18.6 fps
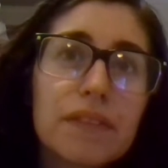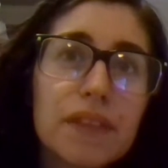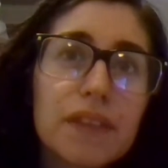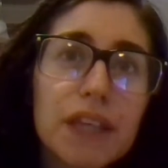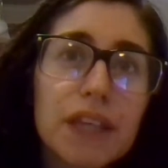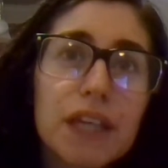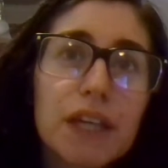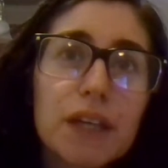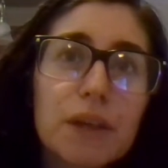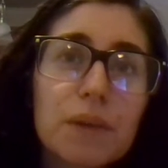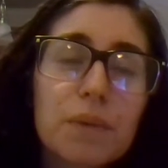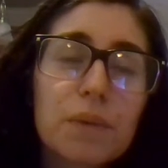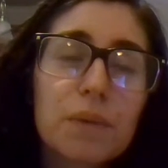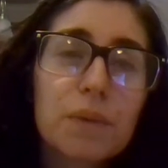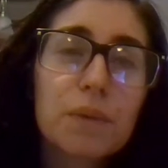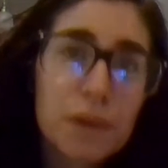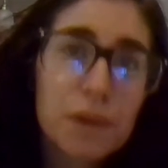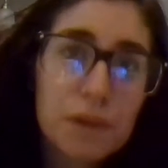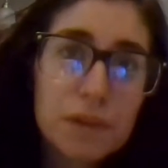the
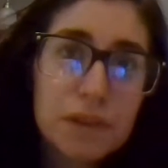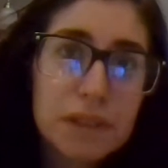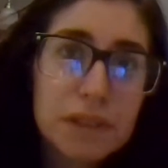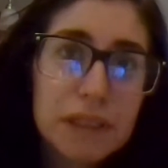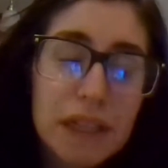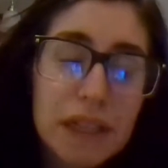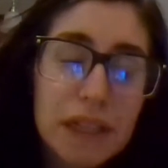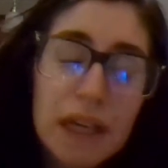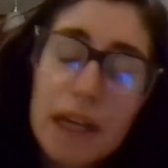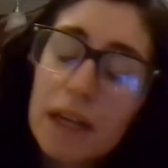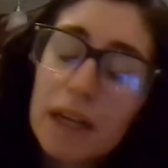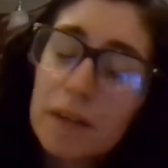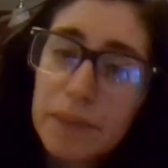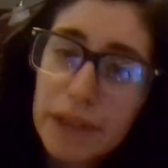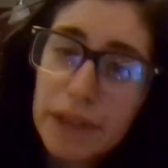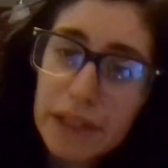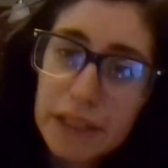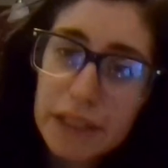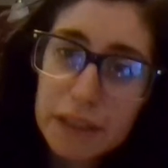world's
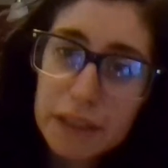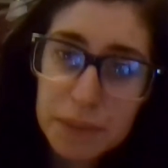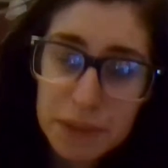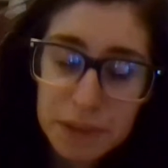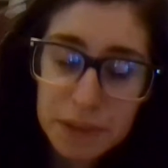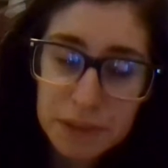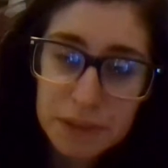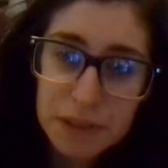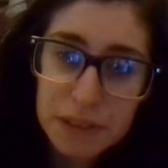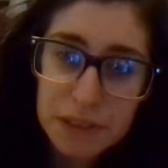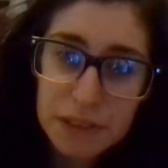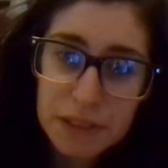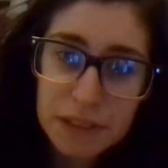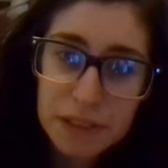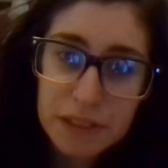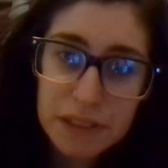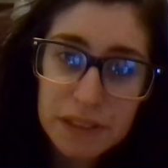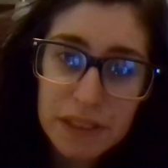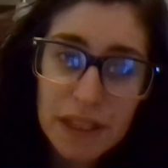biggest
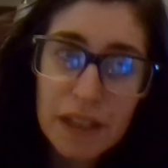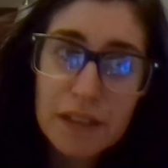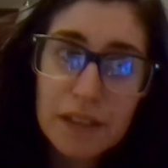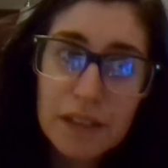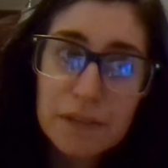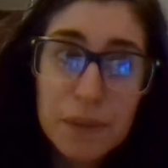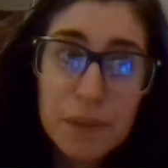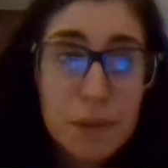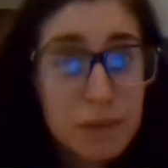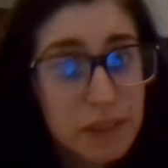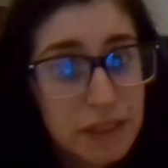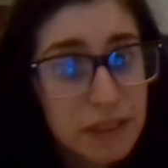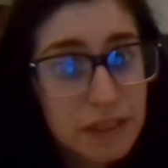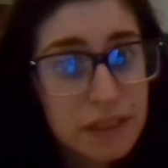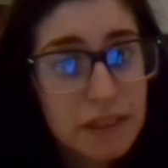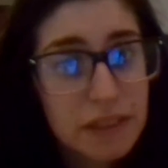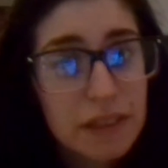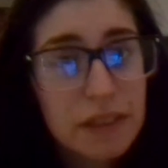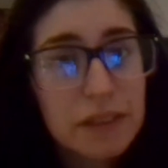producers of
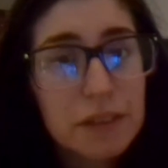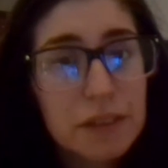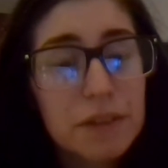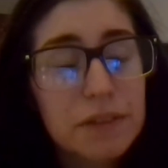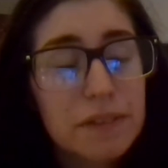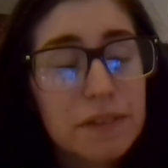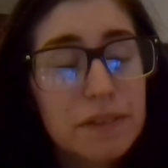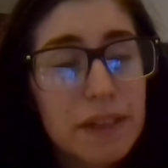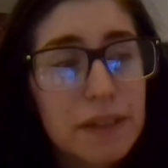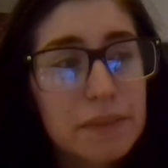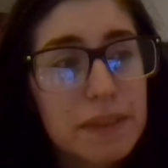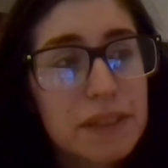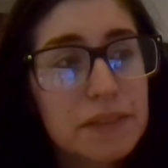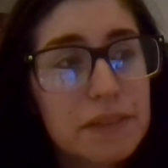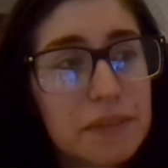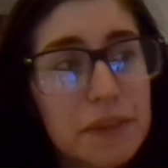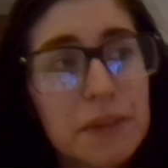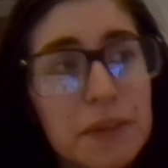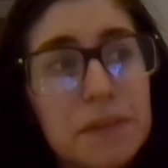roses. So we're
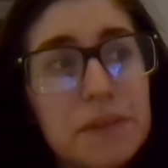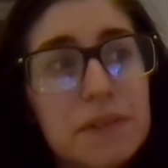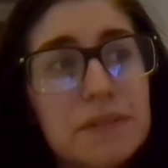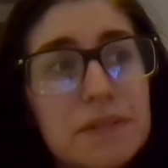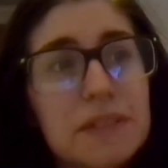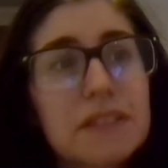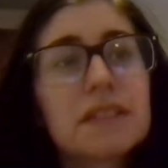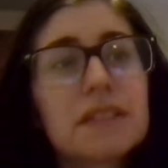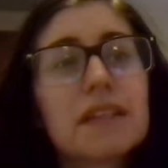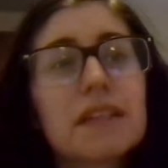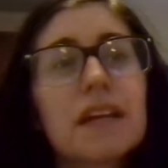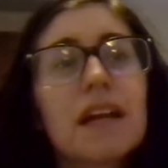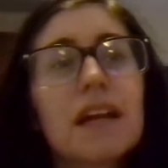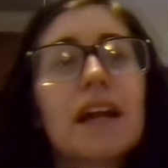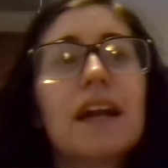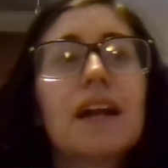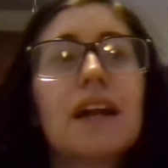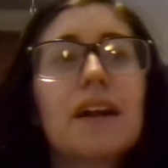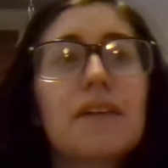famous for our roses.
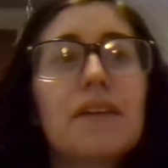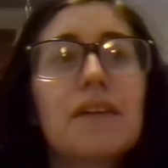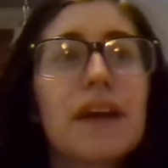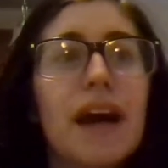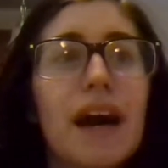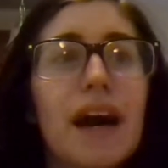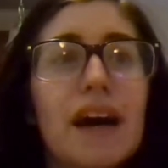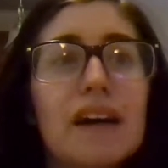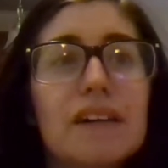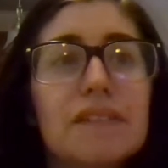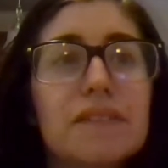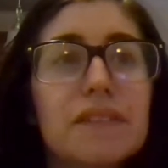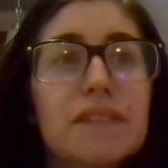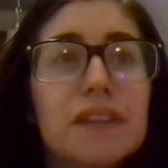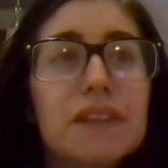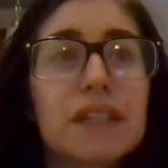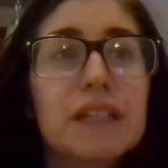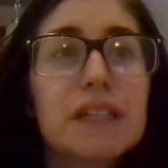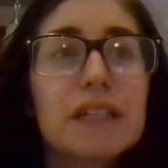We have
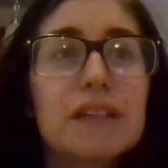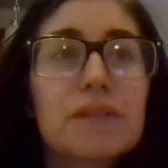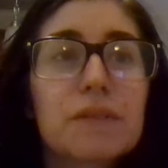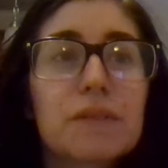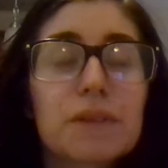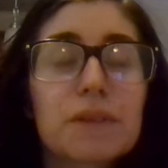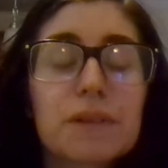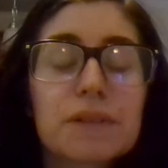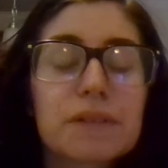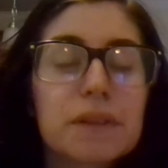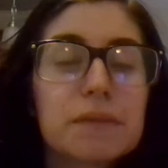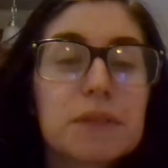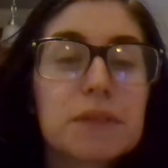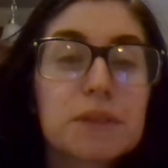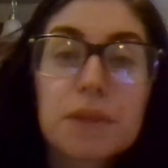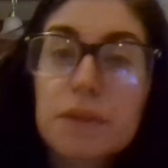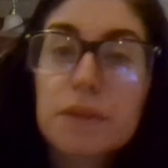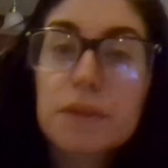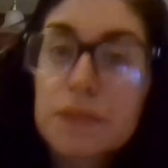the world
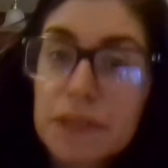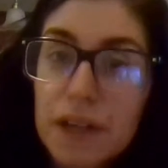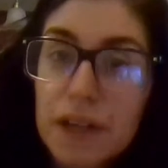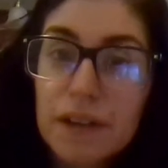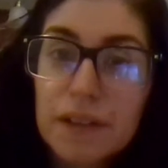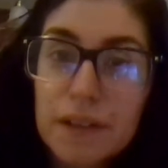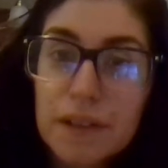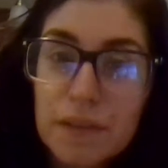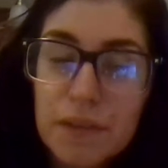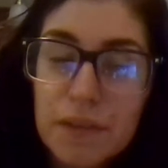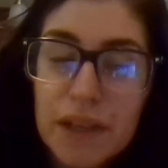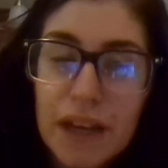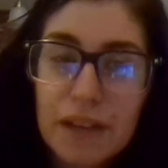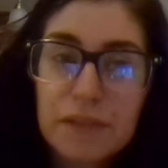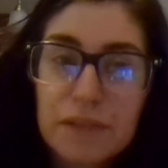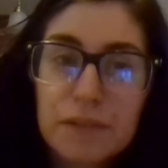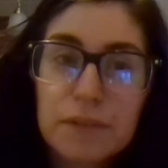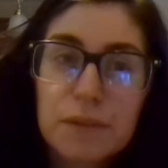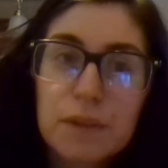famous rose garden. We
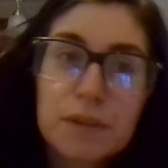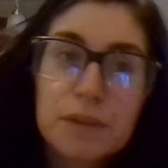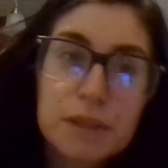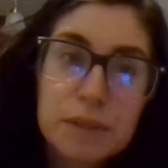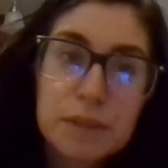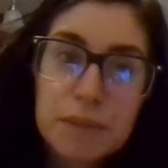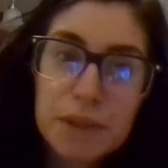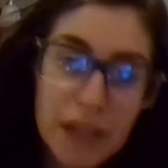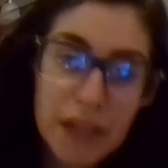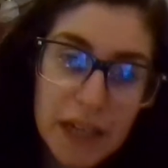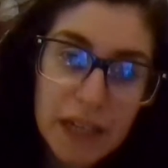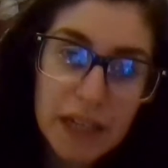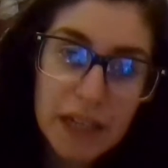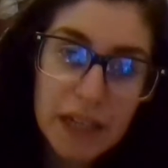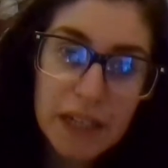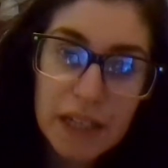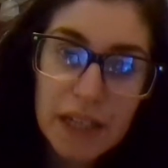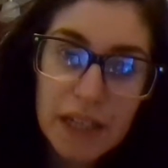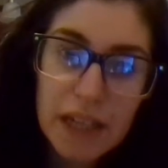have a rose
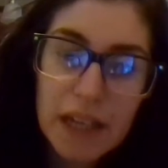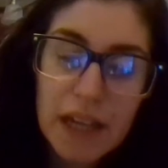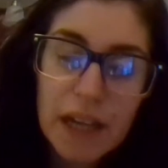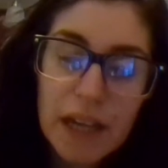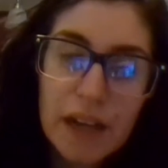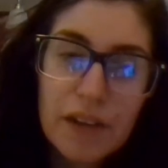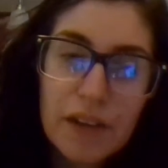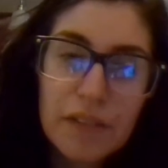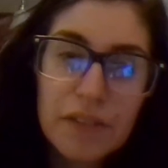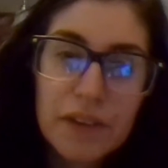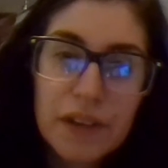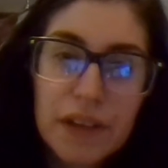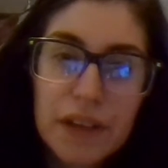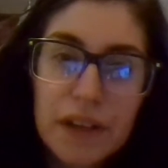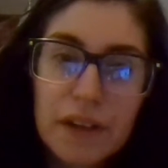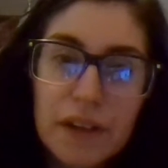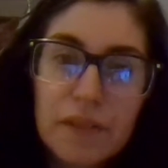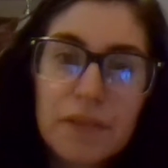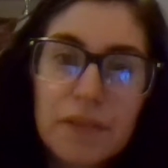parade every
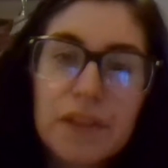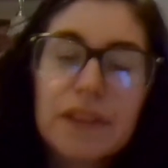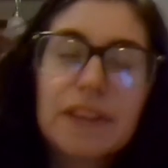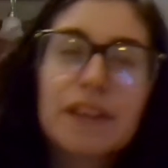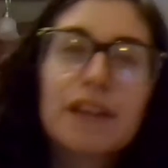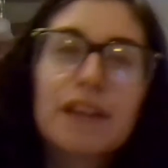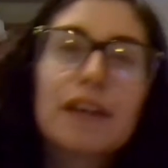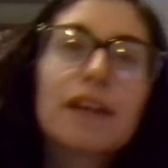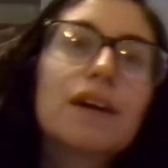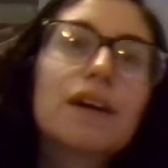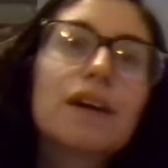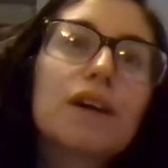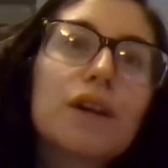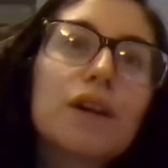year with a